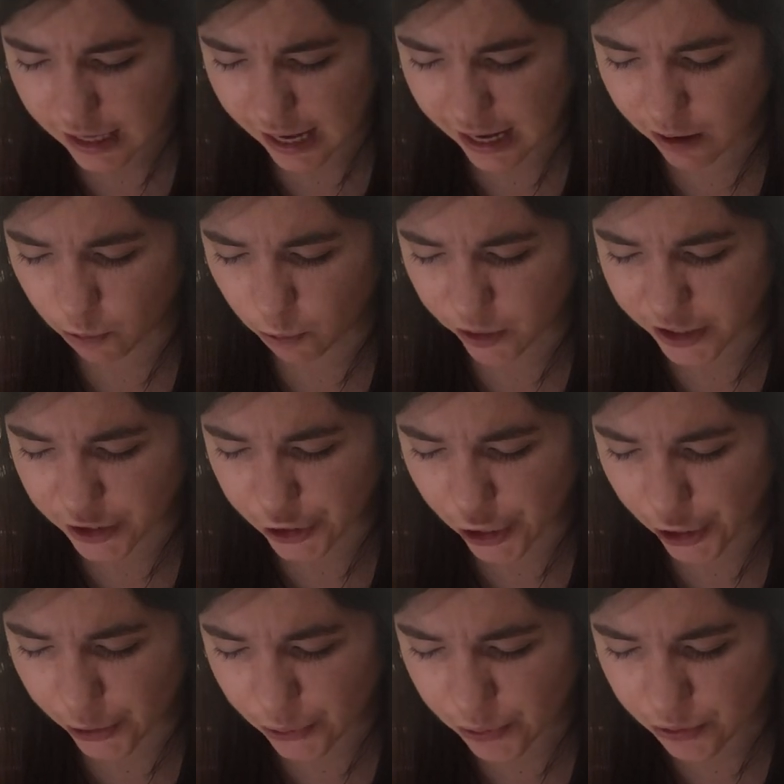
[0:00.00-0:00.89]
and we
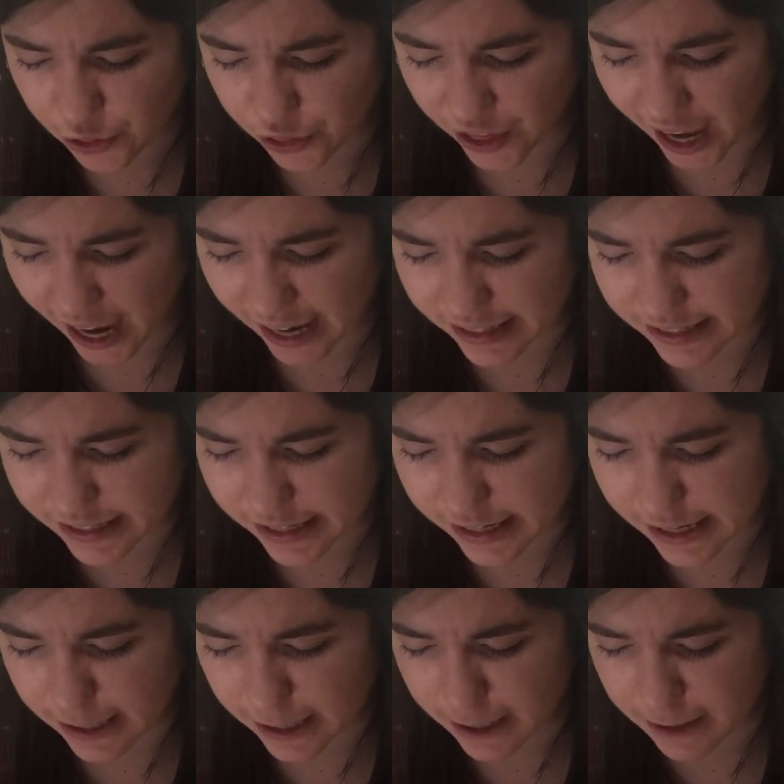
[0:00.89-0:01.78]
know that
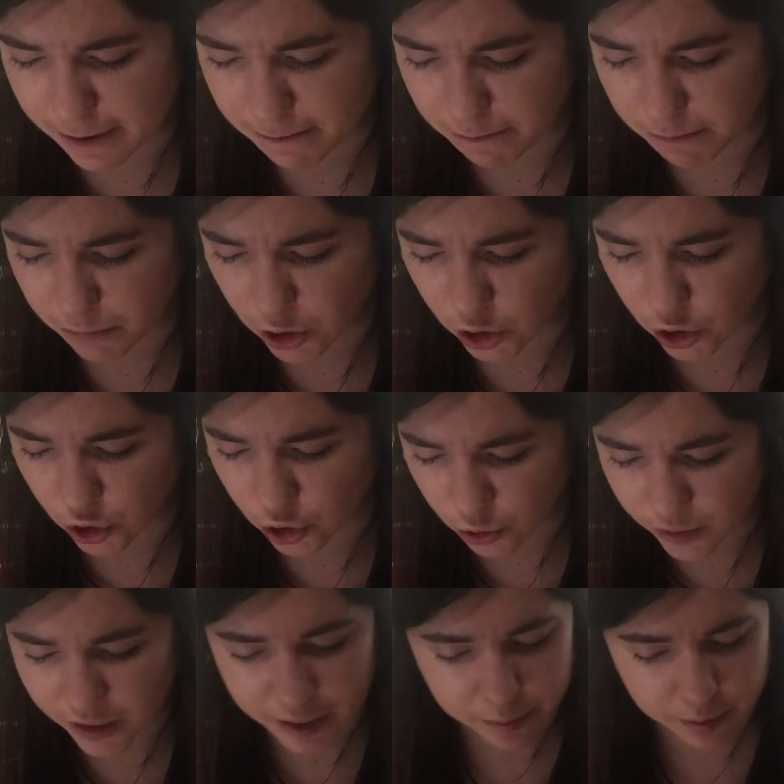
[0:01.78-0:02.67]
um,
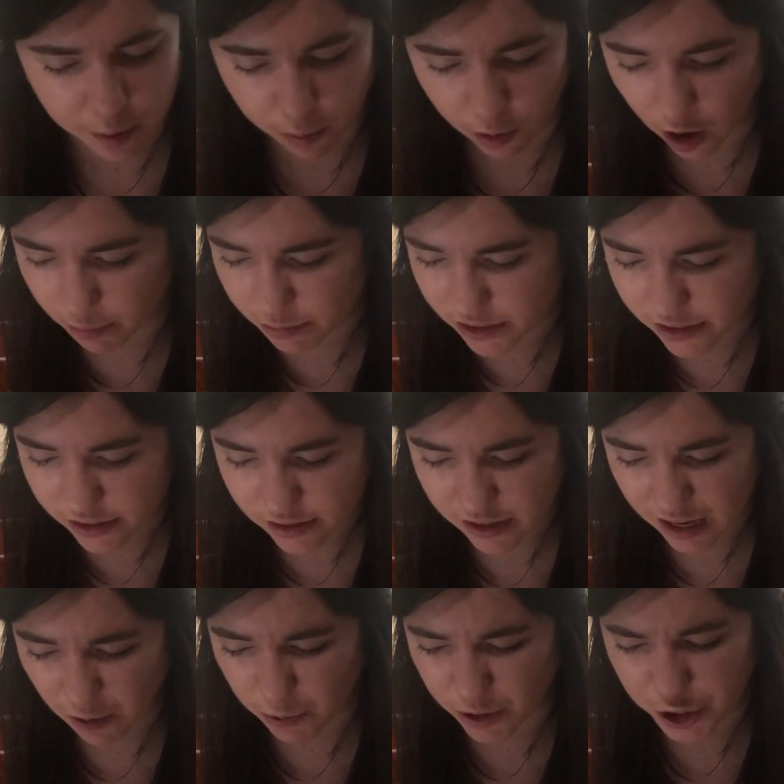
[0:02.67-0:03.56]
you keep your promises
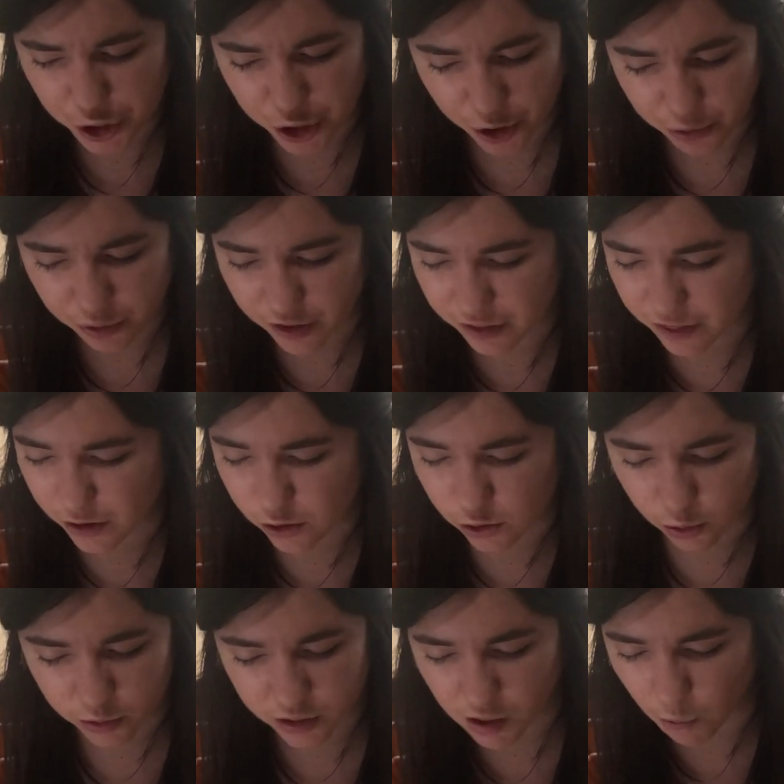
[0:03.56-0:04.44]
and we know that
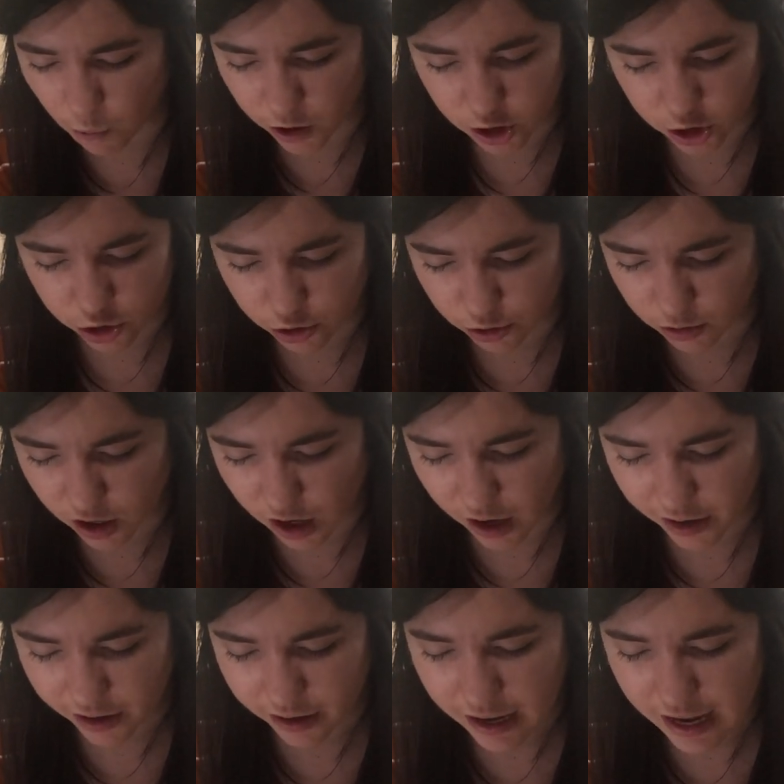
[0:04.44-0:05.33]
there's only one true
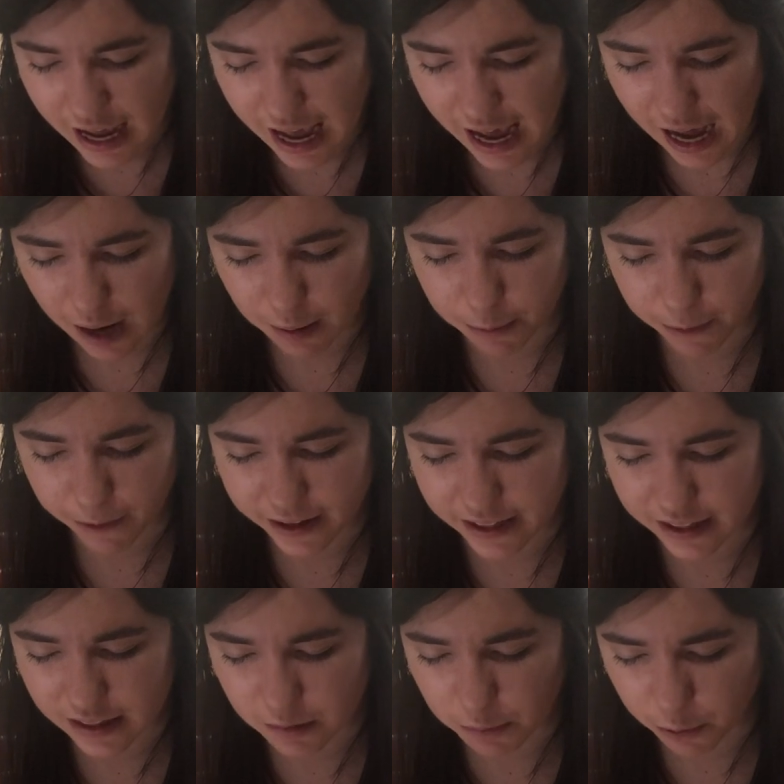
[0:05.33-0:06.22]
God. I
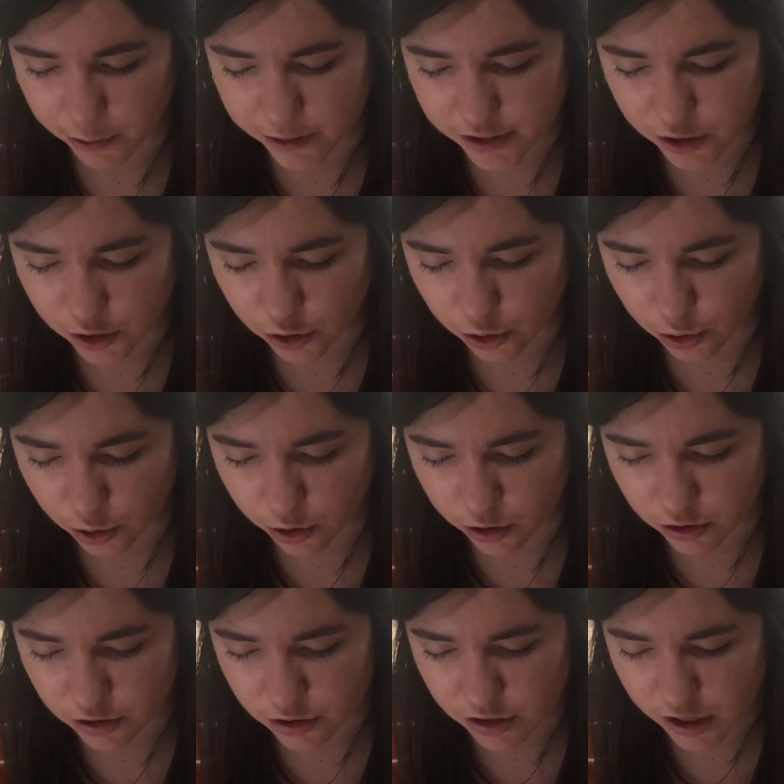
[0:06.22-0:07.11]
pray that the boys and
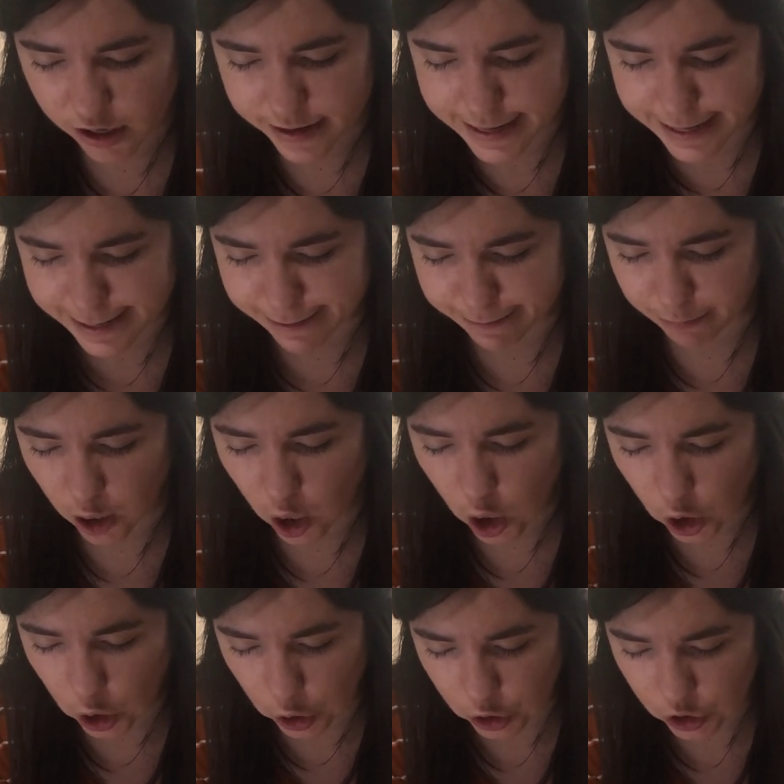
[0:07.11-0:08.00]
girls um,
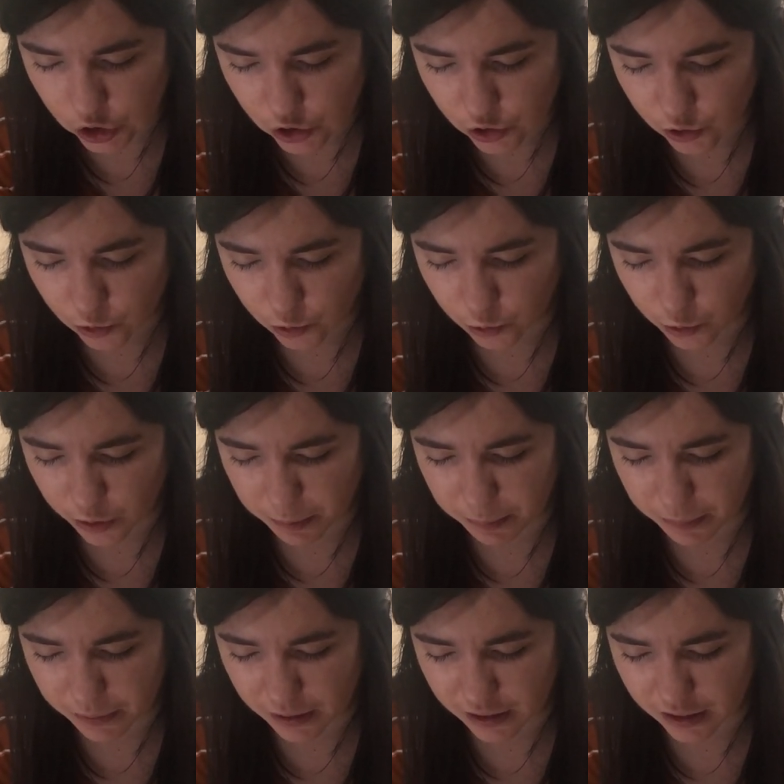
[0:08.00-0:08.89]
hearts
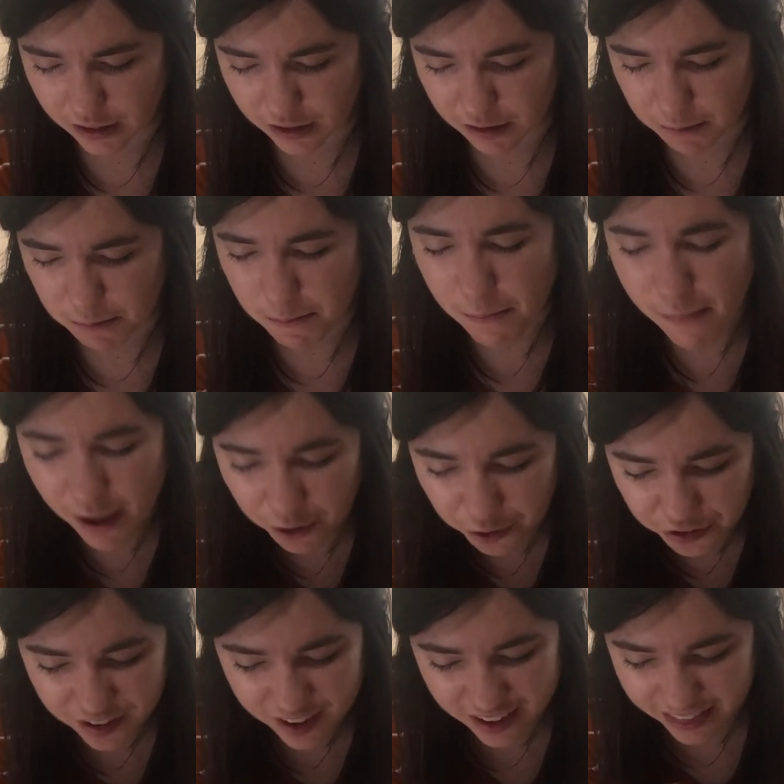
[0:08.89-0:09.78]
would be
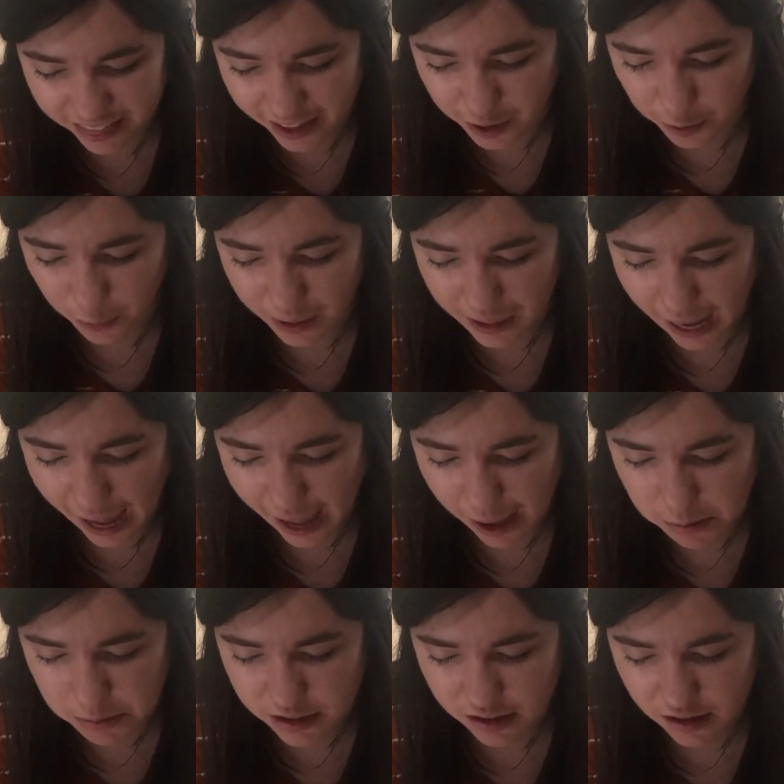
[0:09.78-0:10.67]
melted like
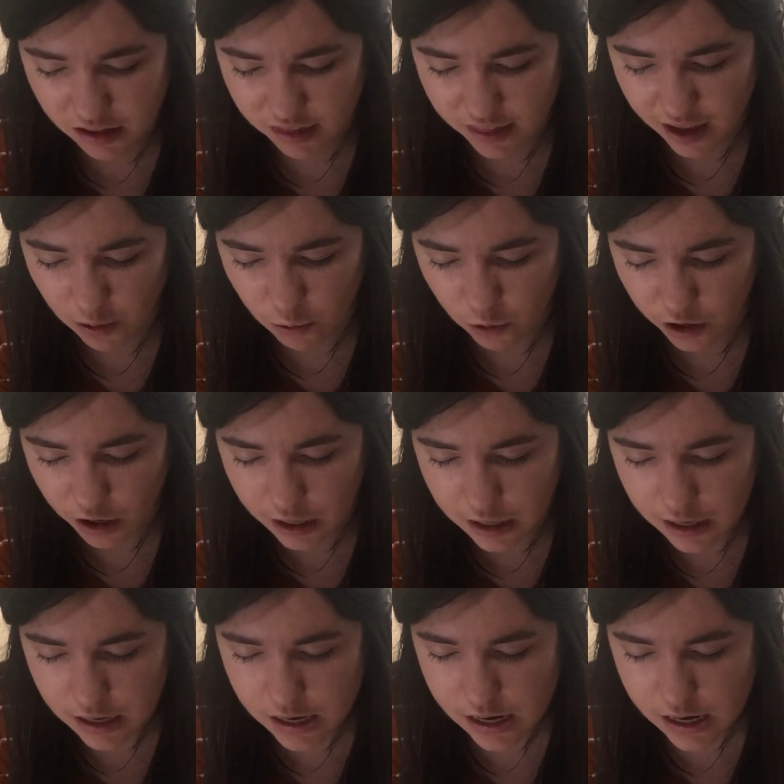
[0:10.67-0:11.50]
Rahab's and that they would